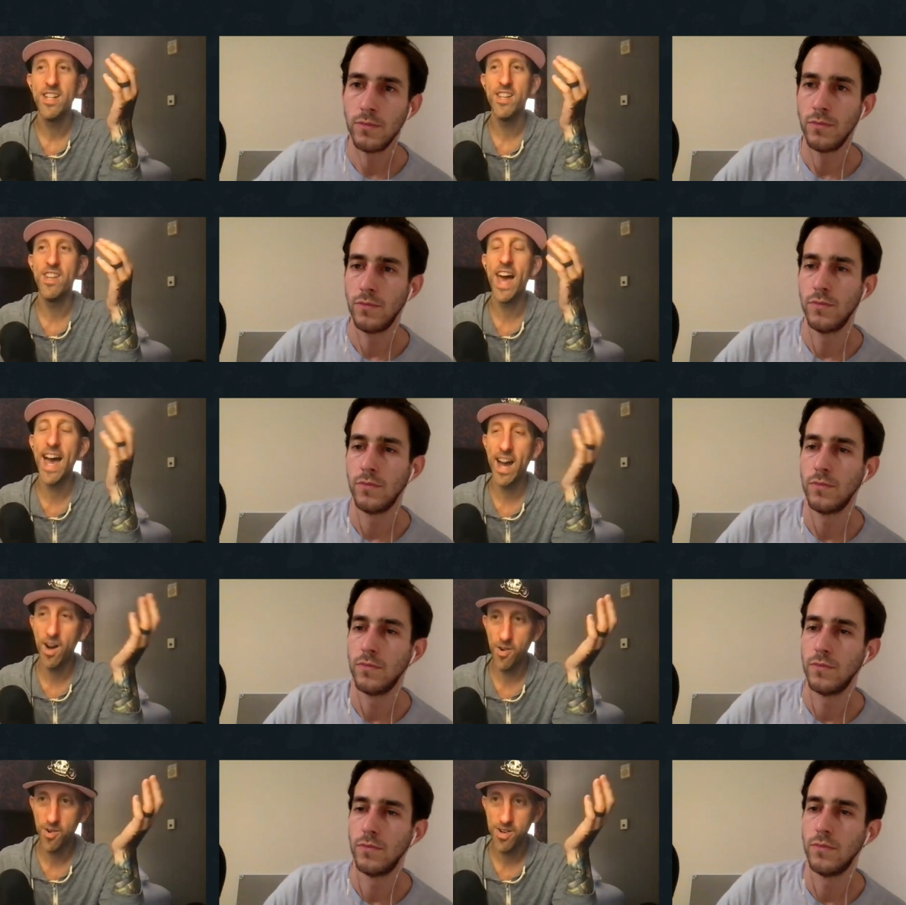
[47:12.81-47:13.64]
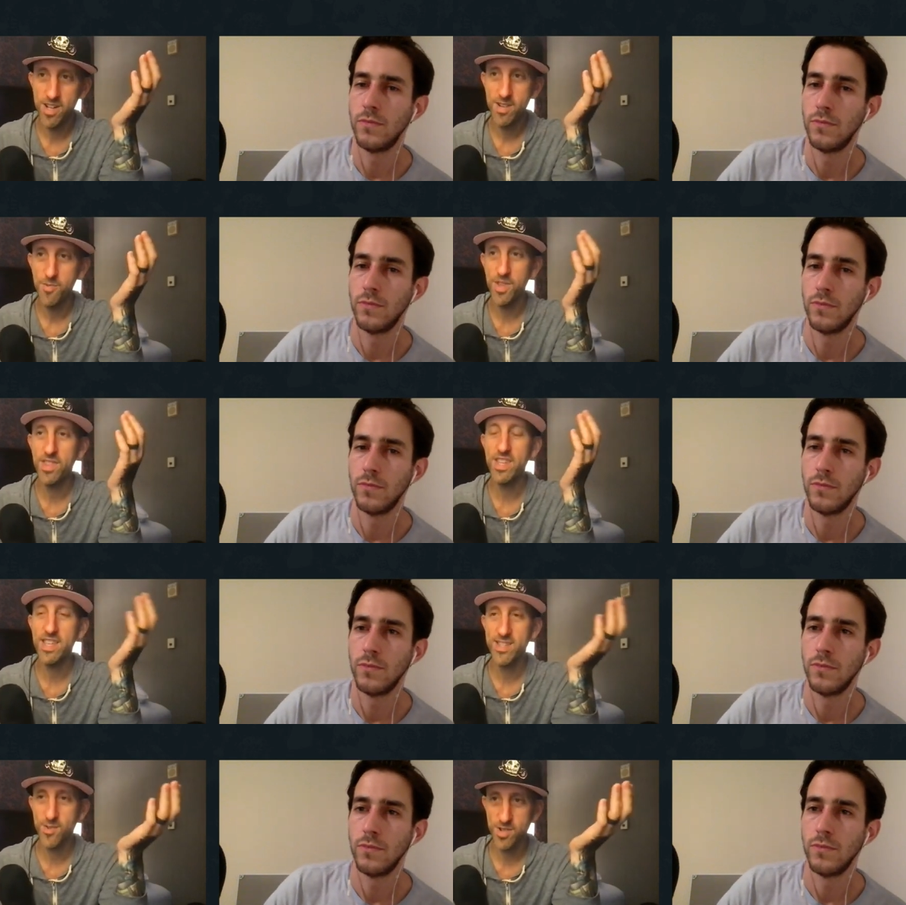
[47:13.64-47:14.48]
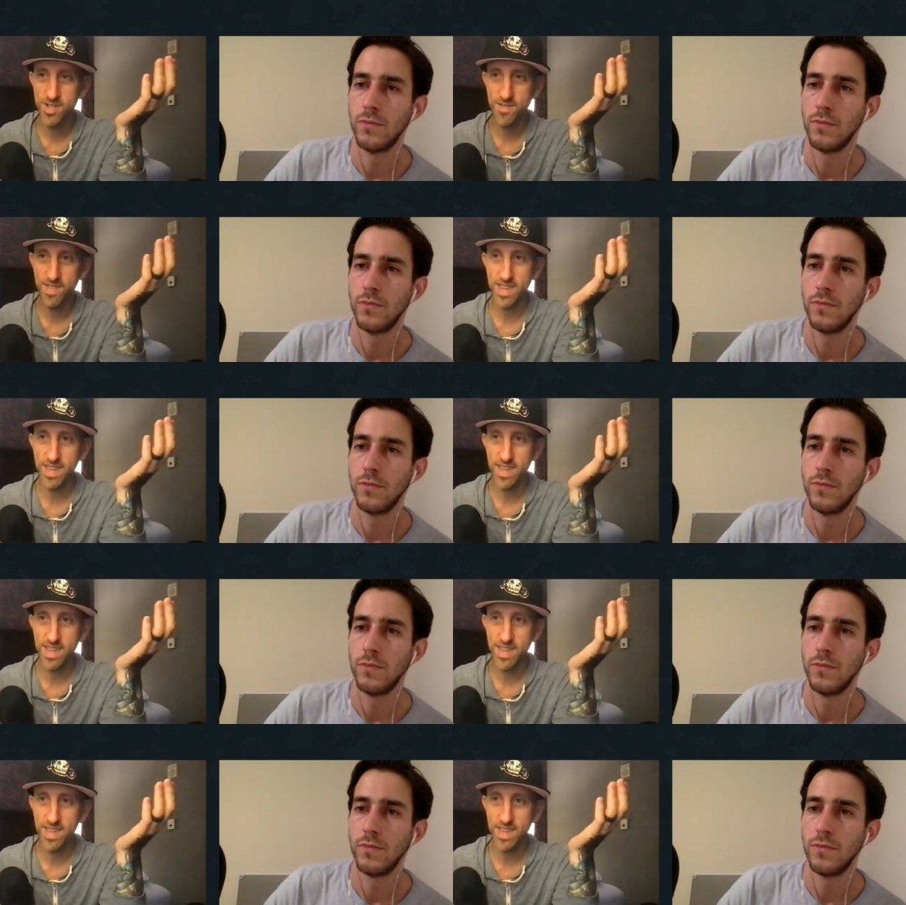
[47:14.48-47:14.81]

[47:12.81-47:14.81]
Speaker 1: now with these sorts of